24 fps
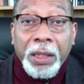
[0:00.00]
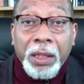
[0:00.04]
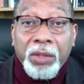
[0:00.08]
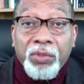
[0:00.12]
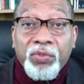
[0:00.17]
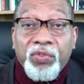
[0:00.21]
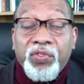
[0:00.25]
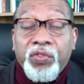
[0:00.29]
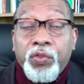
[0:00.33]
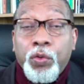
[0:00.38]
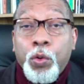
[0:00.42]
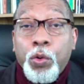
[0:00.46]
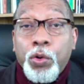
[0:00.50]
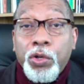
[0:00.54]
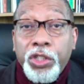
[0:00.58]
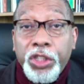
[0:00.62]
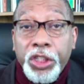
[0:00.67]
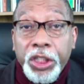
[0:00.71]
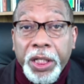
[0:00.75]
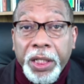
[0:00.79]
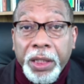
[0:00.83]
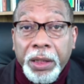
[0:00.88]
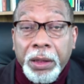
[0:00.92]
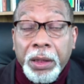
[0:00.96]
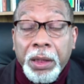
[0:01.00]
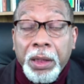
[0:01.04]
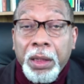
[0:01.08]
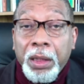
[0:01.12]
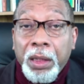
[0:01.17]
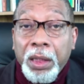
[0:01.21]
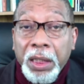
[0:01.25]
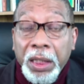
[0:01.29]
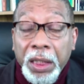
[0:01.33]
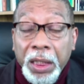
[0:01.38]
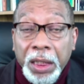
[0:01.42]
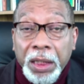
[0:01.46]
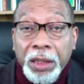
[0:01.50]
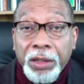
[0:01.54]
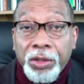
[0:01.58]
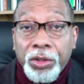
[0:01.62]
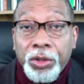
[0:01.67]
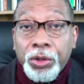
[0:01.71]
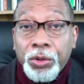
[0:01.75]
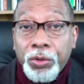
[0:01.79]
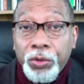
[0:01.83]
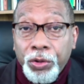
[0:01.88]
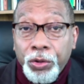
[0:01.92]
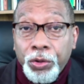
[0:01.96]
and forging
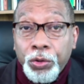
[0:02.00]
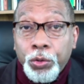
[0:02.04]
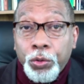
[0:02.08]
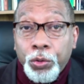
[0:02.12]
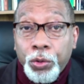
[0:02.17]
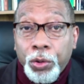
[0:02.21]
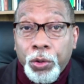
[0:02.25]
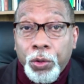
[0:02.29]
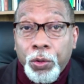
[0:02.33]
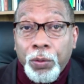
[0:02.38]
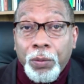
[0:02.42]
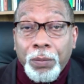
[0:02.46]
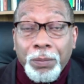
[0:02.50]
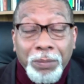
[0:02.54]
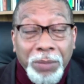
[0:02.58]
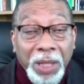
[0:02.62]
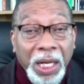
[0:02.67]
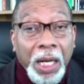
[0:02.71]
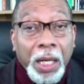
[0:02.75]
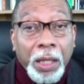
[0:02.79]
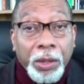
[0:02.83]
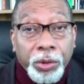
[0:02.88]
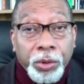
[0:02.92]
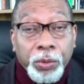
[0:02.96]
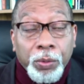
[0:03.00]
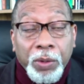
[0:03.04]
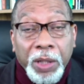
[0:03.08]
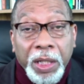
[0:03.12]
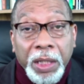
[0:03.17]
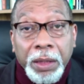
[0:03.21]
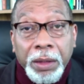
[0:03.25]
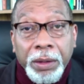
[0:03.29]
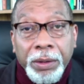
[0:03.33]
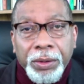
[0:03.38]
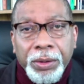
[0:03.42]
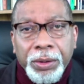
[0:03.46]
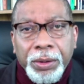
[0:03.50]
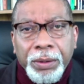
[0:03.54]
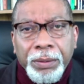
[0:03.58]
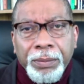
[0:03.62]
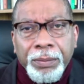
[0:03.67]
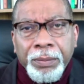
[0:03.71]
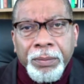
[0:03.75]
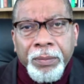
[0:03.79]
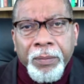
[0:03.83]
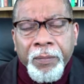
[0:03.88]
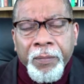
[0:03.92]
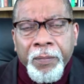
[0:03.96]
into neural pathways?
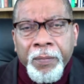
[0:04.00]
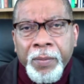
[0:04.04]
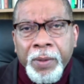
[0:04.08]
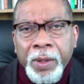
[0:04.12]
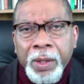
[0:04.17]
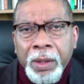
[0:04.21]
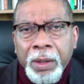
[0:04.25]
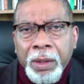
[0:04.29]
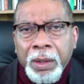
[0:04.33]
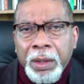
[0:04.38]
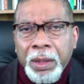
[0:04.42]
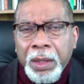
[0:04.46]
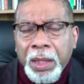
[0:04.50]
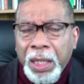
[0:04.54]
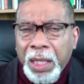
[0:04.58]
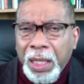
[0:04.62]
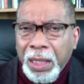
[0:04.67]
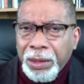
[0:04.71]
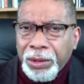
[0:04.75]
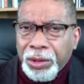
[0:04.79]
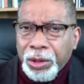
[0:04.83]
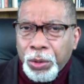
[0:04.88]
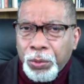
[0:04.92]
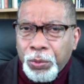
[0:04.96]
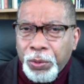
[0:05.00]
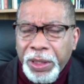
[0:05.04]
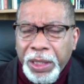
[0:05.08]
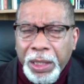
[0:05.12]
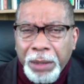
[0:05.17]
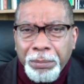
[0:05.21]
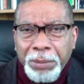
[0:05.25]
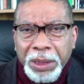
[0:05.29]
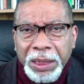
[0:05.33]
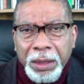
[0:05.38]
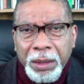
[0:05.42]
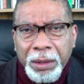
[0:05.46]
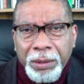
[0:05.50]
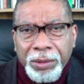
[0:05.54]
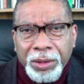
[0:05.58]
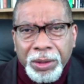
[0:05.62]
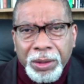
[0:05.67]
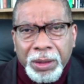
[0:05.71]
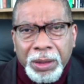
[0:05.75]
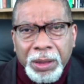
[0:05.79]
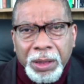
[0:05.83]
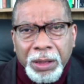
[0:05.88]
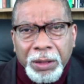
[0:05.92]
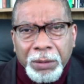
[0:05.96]
And so when I begin to
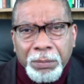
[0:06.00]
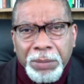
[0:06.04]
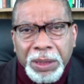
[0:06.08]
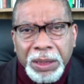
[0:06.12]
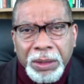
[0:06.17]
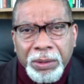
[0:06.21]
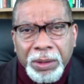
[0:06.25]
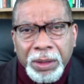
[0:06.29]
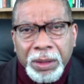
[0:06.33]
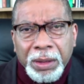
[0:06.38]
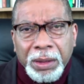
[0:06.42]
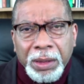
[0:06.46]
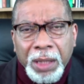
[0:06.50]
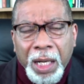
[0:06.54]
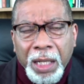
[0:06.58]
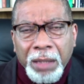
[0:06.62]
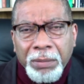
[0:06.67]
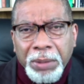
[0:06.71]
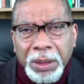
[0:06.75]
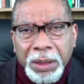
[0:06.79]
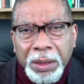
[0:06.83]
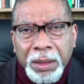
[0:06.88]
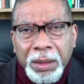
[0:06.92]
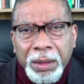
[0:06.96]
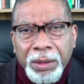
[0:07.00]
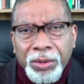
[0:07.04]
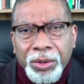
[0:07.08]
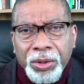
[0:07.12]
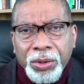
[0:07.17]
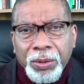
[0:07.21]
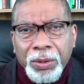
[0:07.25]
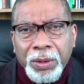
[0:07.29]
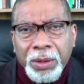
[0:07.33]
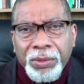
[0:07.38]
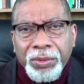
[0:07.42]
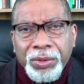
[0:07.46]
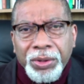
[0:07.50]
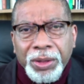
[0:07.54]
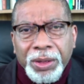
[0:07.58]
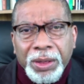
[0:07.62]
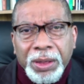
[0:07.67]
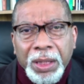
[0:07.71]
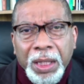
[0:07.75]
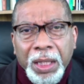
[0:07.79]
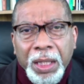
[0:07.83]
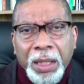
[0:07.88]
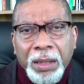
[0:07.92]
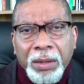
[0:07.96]
think about this, I begin to
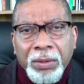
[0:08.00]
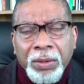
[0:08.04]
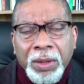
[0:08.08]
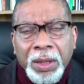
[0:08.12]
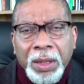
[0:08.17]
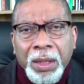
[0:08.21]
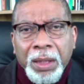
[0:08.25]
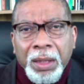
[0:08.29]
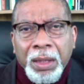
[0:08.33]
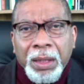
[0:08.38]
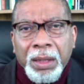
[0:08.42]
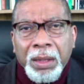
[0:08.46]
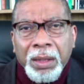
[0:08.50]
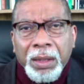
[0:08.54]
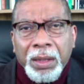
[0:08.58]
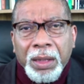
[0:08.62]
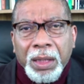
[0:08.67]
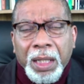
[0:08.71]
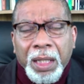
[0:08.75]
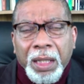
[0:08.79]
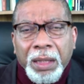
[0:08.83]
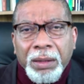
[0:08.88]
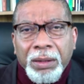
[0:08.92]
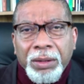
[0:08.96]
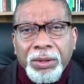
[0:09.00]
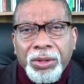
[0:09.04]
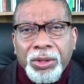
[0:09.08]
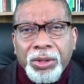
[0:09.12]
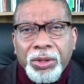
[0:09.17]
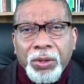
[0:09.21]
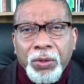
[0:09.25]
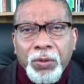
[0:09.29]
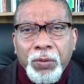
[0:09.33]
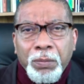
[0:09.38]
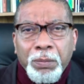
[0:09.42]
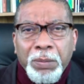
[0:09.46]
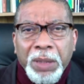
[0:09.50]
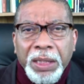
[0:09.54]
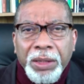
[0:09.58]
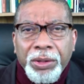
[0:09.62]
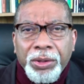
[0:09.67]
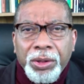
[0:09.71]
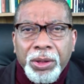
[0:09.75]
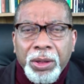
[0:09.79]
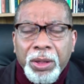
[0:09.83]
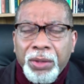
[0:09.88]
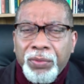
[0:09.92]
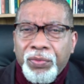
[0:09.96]
understand that so
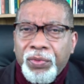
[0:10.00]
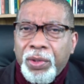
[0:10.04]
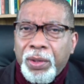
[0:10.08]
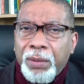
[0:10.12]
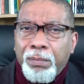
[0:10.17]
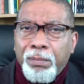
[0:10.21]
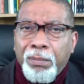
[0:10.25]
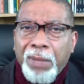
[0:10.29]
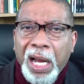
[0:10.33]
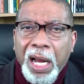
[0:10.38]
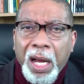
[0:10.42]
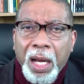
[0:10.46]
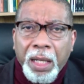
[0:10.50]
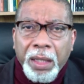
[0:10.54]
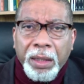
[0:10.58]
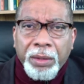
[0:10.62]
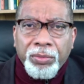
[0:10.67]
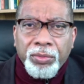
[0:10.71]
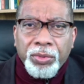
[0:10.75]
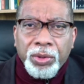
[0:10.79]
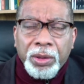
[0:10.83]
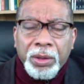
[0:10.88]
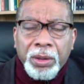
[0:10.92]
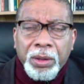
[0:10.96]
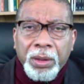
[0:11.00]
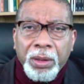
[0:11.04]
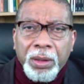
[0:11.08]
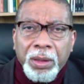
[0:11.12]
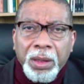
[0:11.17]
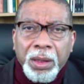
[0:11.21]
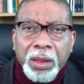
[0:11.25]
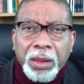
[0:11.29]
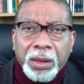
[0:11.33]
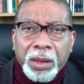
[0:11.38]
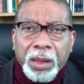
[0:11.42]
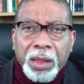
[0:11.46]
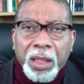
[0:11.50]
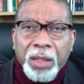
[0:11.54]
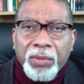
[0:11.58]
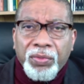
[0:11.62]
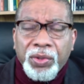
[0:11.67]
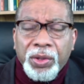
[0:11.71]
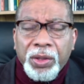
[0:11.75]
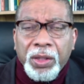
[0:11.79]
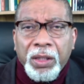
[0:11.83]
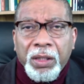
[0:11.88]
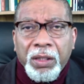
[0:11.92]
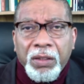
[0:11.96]
much of the mind is
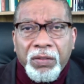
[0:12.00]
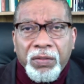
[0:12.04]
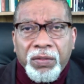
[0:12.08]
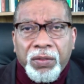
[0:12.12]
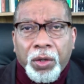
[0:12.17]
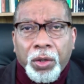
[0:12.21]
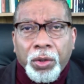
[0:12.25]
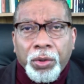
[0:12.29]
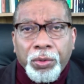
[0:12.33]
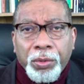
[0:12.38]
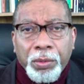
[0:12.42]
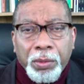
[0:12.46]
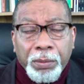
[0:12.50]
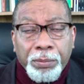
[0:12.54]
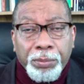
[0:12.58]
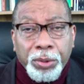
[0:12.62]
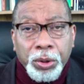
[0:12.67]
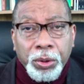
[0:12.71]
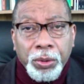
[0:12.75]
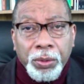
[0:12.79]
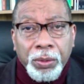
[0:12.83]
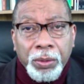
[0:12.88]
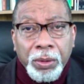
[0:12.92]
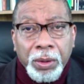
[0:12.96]
left vulnerable